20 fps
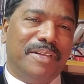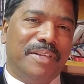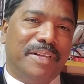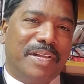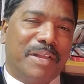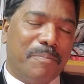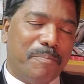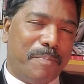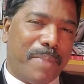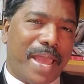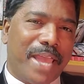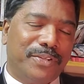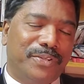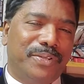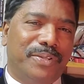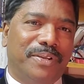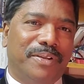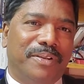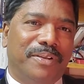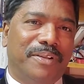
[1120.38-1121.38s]

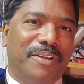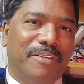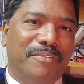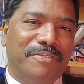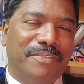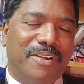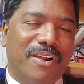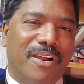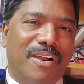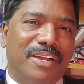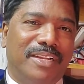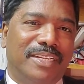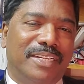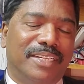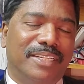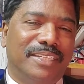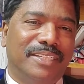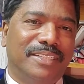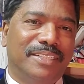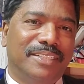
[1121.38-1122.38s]
compassion of God,
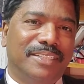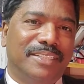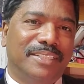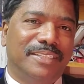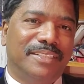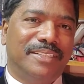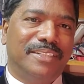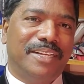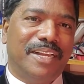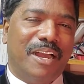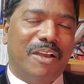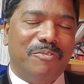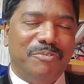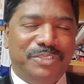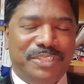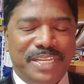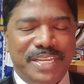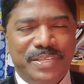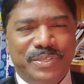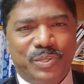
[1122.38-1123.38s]
how
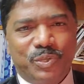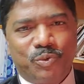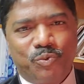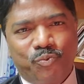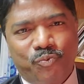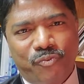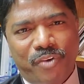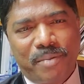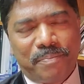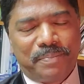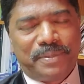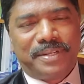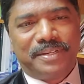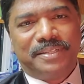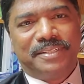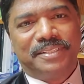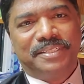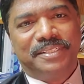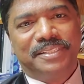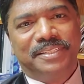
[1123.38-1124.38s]
Jesus wept
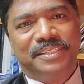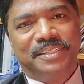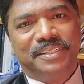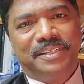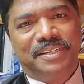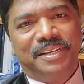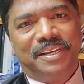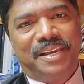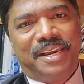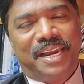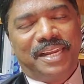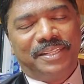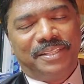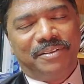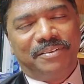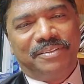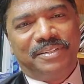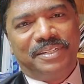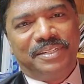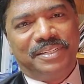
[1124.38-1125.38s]
at
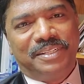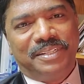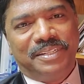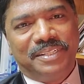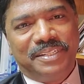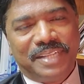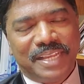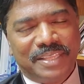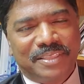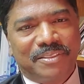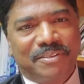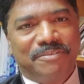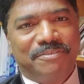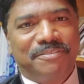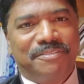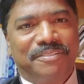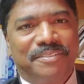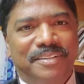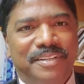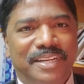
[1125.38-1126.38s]
the death
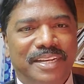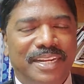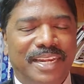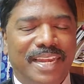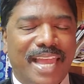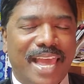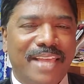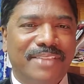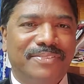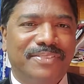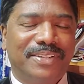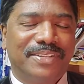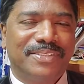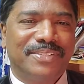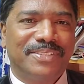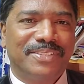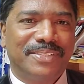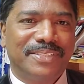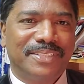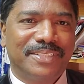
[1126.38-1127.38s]
of
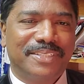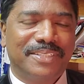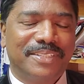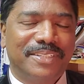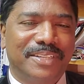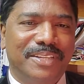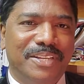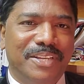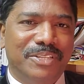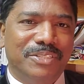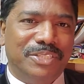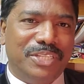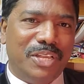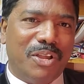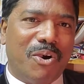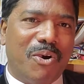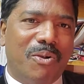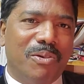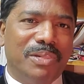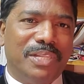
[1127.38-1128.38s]
Lazarus. See,
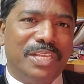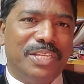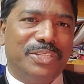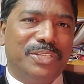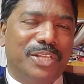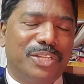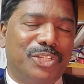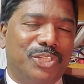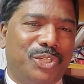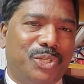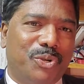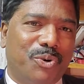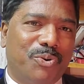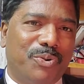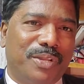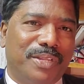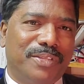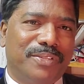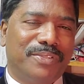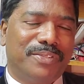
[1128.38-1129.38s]
all these are
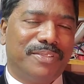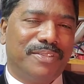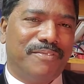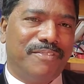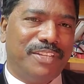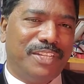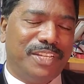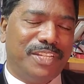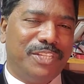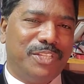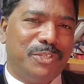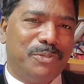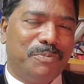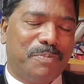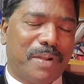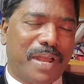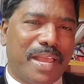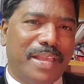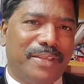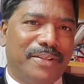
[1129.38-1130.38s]
stories which
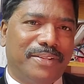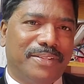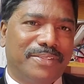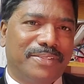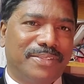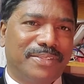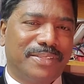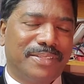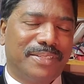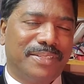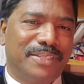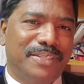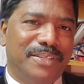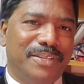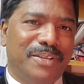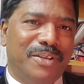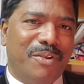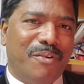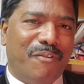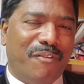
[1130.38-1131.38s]
inspire us.
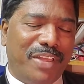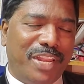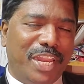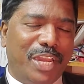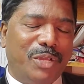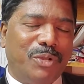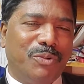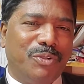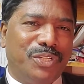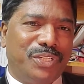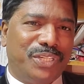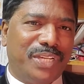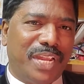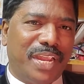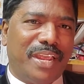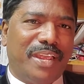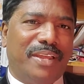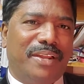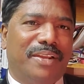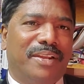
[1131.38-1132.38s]
We need to
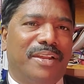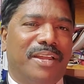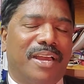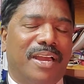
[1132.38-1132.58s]
share